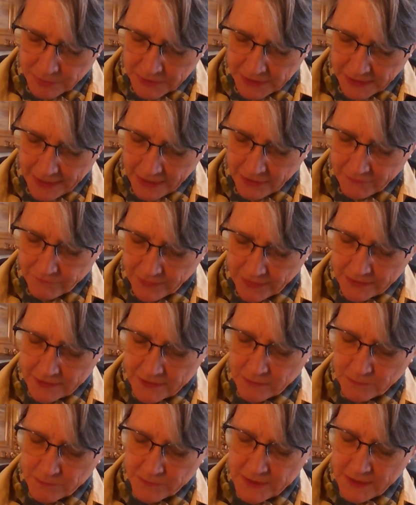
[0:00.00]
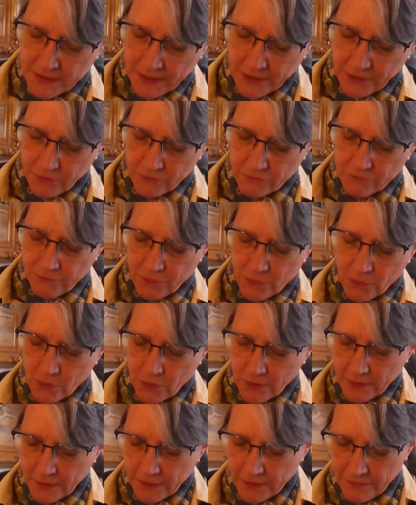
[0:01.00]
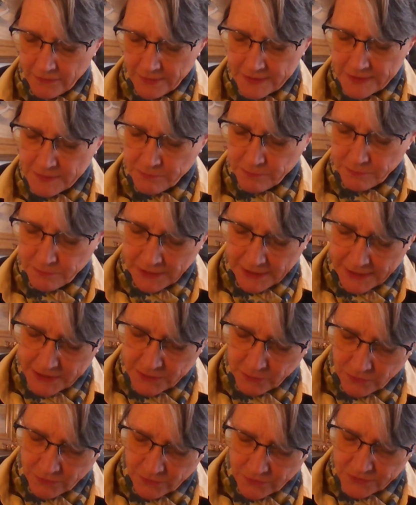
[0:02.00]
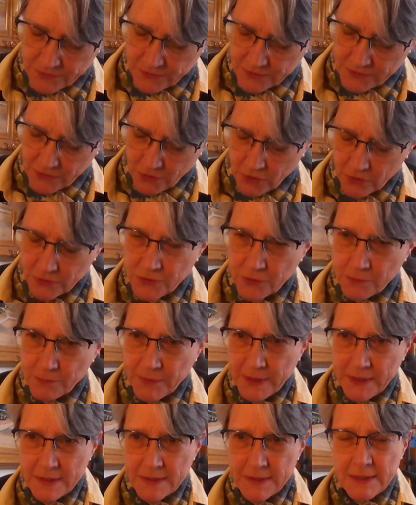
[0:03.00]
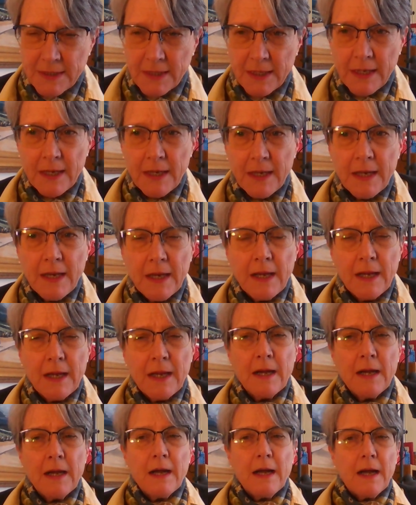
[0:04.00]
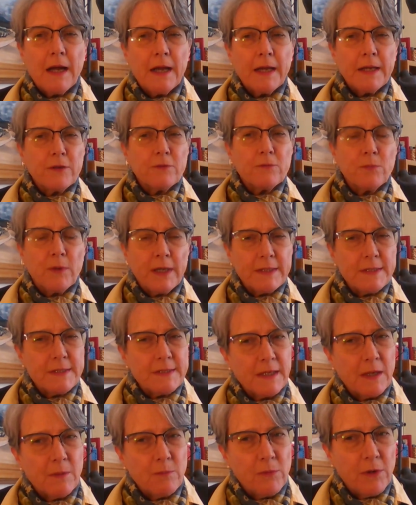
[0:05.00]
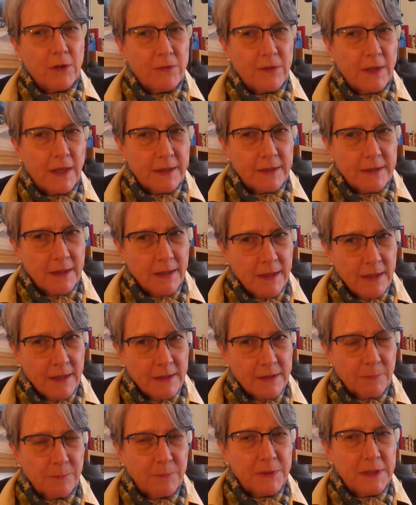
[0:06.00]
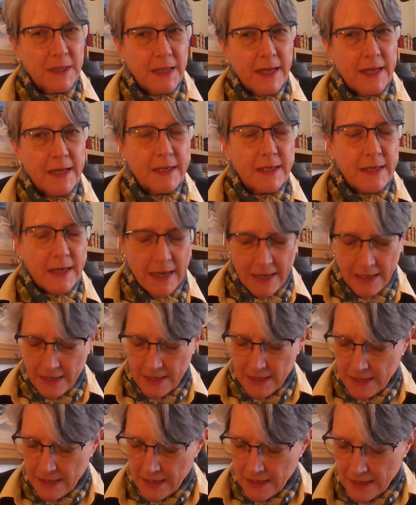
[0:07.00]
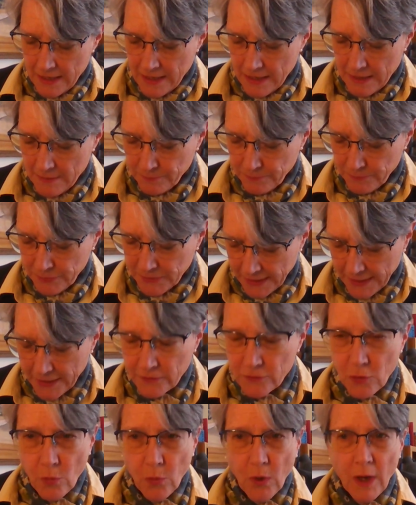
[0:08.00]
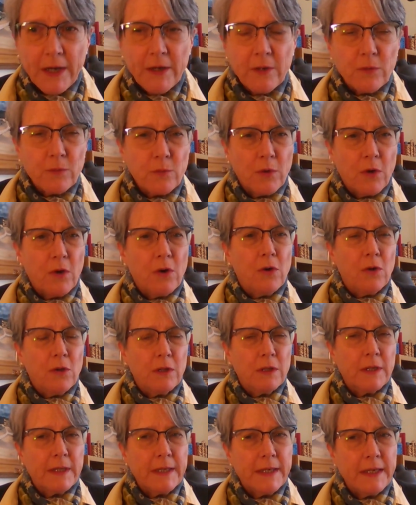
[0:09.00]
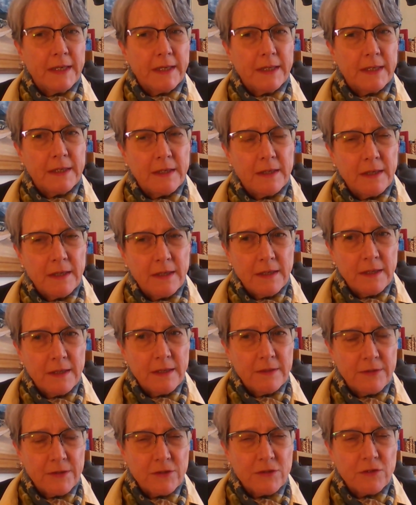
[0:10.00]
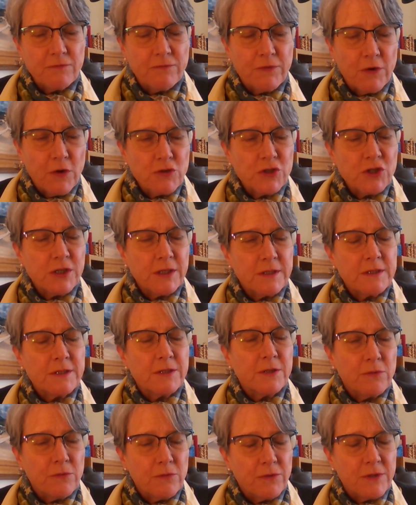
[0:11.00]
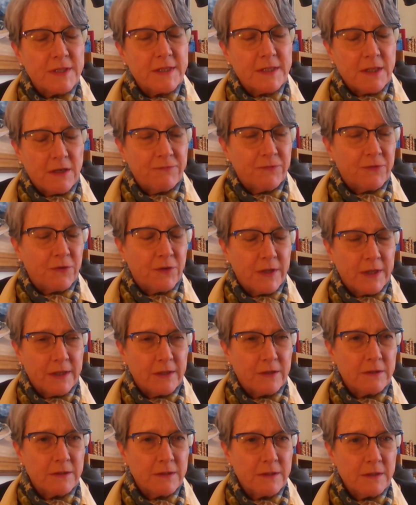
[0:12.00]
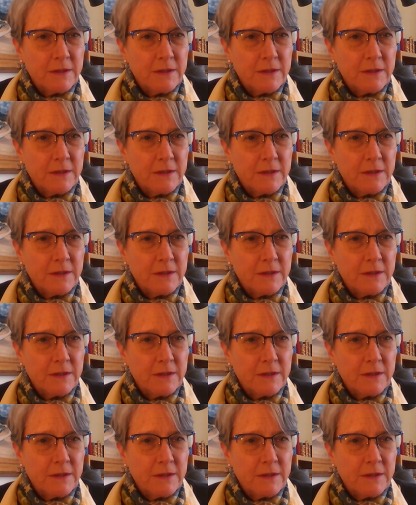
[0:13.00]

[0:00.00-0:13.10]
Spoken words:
plague victims cared for in this place where there's this altarpiece. I had read somewhere that the plague played quite a role in the devotion to the suffering